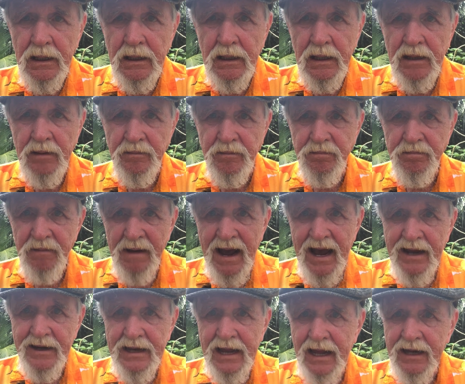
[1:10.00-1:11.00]
if you
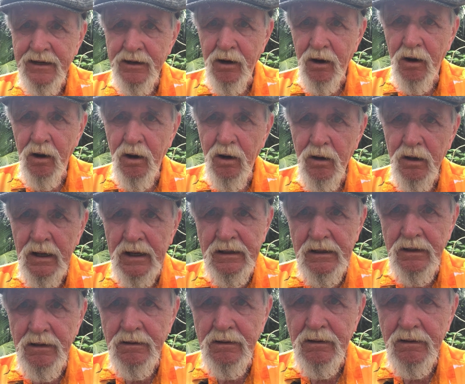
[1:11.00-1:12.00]
find that girl
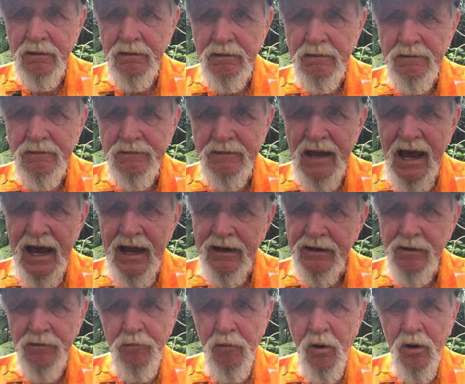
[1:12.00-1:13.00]
and you decide
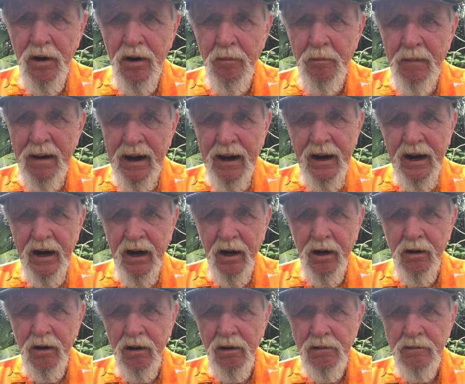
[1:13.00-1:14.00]
you wanted to marry
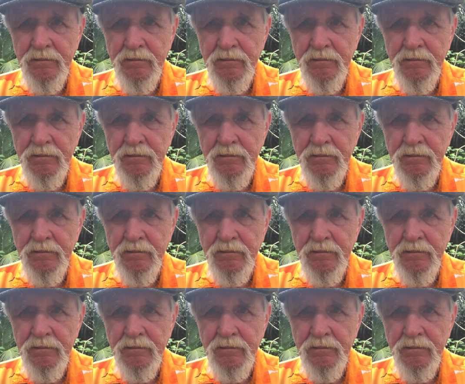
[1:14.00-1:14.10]
her,